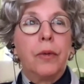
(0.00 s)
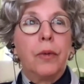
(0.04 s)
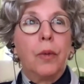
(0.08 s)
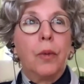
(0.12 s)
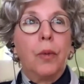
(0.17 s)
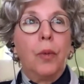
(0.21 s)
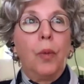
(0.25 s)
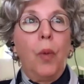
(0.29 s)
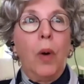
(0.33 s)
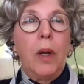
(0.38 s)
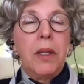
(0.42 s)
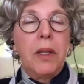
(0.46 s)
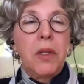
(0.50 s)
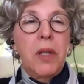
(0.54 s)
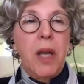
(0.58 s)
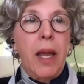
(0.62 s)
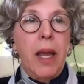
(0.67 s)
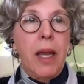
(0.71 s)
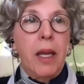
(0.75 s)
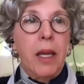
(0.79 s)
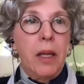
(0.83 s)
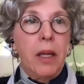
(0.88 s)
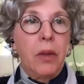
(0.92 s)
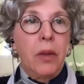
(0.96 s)
once
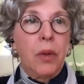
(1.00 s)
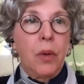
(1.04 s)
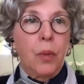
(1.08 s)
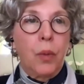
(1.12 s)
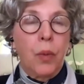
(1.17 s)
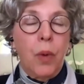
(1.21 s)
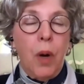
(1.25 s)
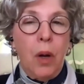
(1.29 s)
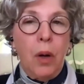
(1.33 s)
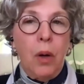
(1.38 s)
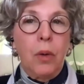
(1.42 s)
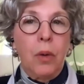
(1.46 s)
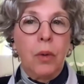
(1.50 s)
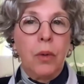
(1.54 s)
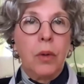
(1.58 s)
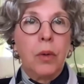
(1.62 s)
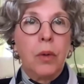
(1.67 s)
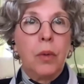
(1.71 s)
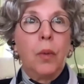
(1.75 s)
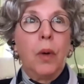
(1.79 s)
I hit the road,